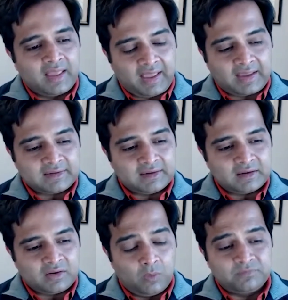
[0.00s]
and
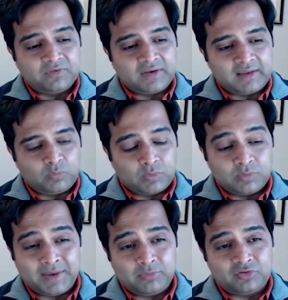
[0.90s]
hopefully we will
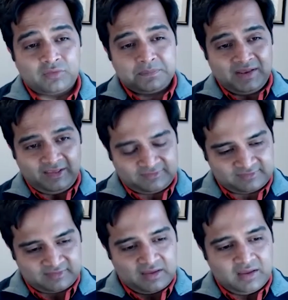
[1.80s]
be able to replace